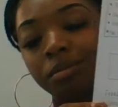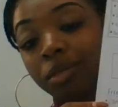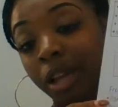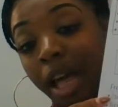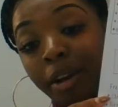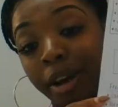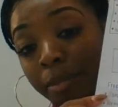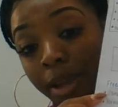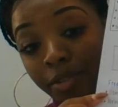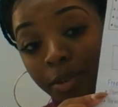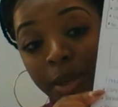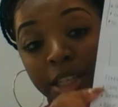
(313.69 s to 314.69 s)
Well, I don't have my
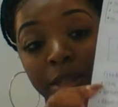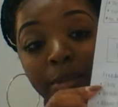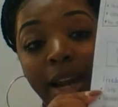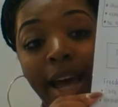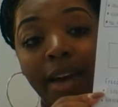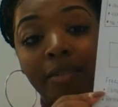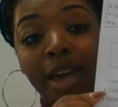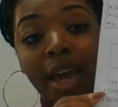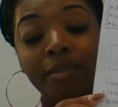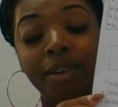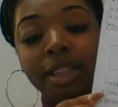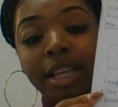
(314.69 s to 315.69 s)
information, but I have
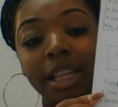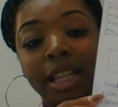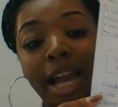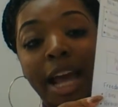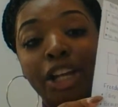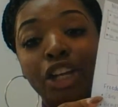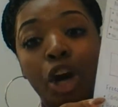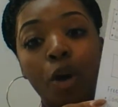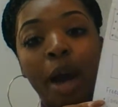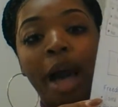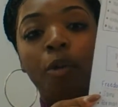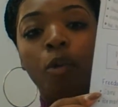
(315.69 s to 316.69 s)
everything that I know
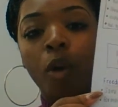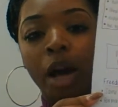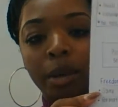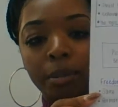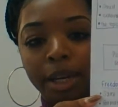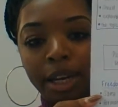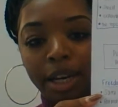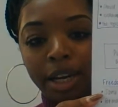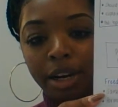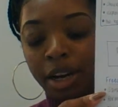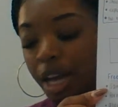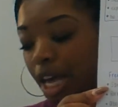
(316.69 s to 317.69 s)
I want to put in
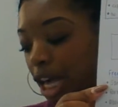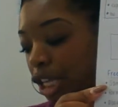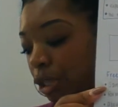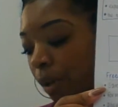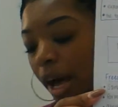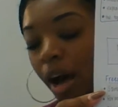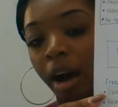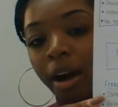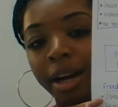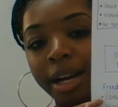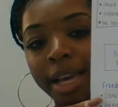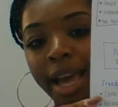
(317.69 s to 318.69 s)
here. So I
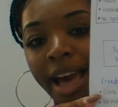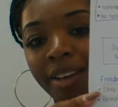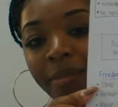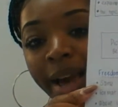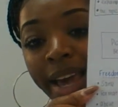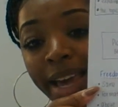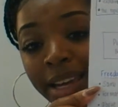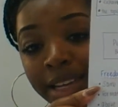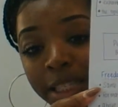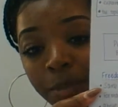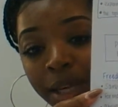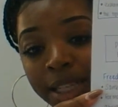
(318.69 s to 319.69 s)
already have my
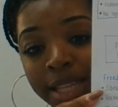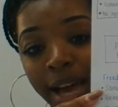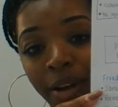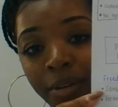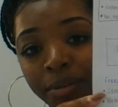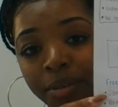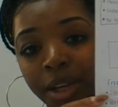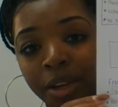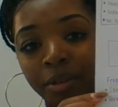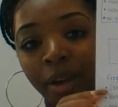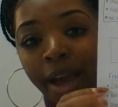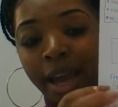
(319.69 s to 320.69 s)
headings picked out,
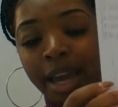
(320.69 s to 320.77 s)
right?